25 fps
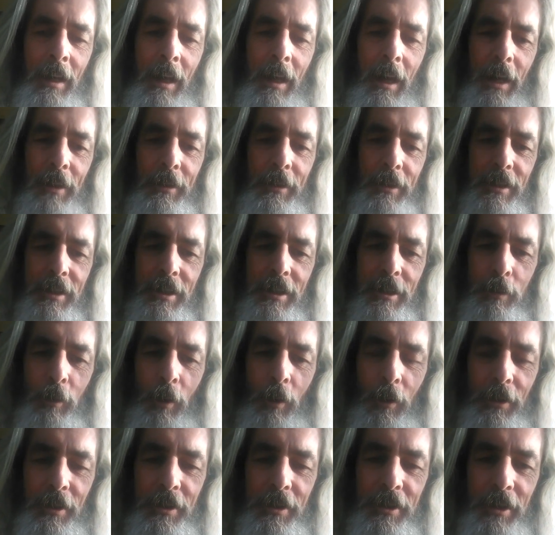And this is
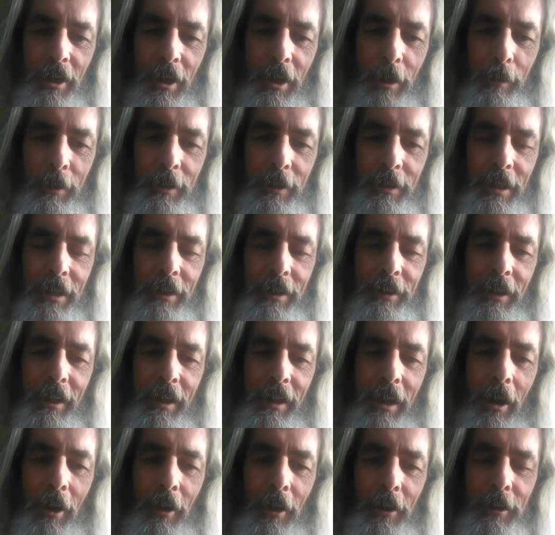what the serpent in the
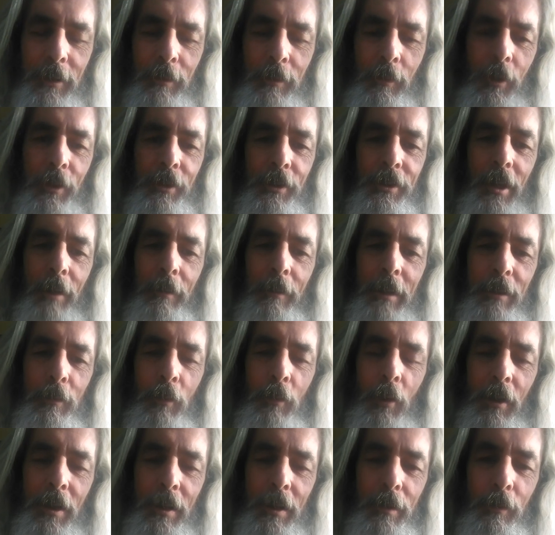garden was. I mean,
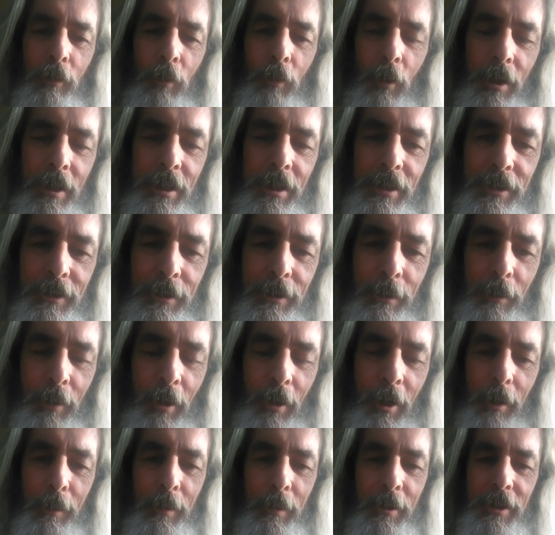what is the
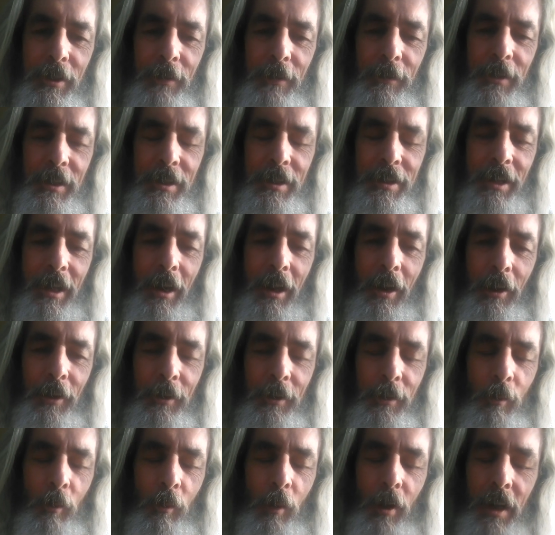purpose of this
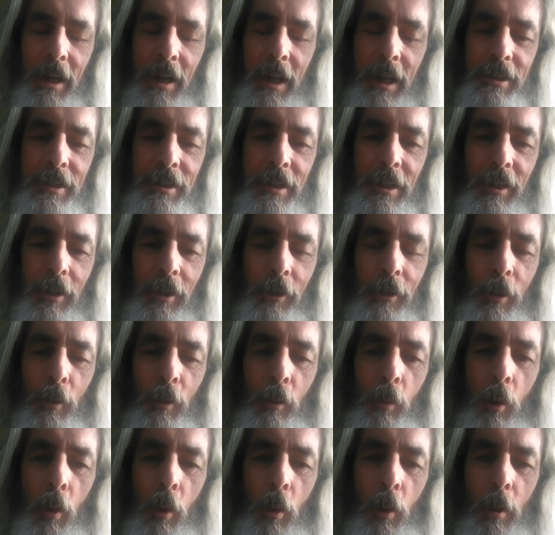garden? Why has it got a
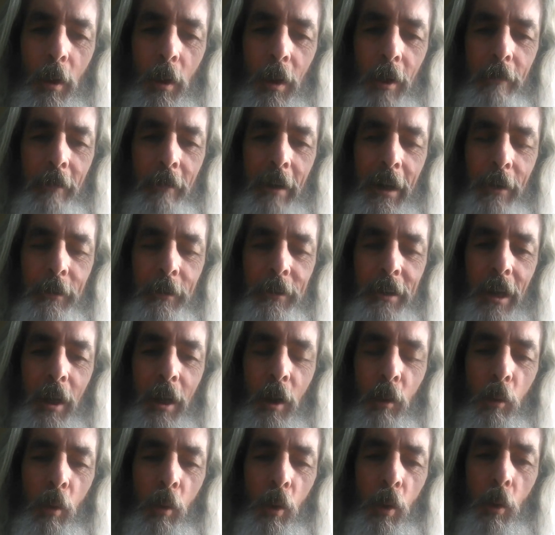wall around it? A
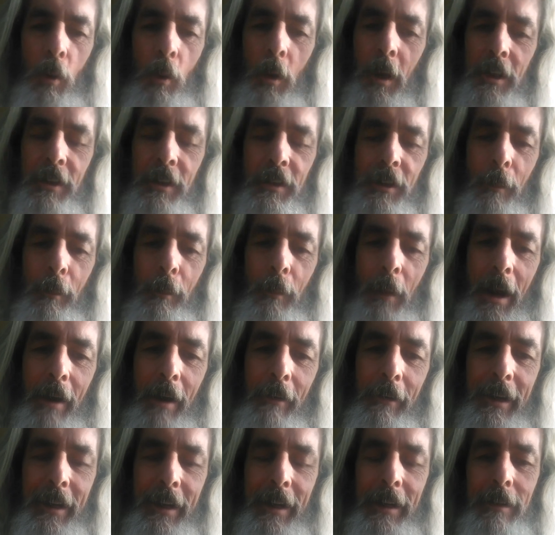wall is a
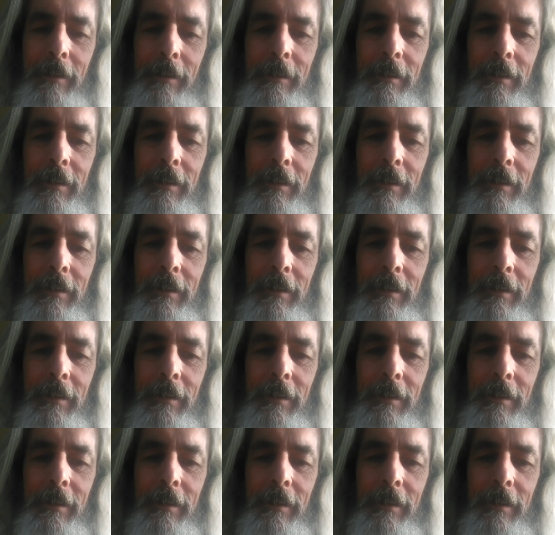barrier.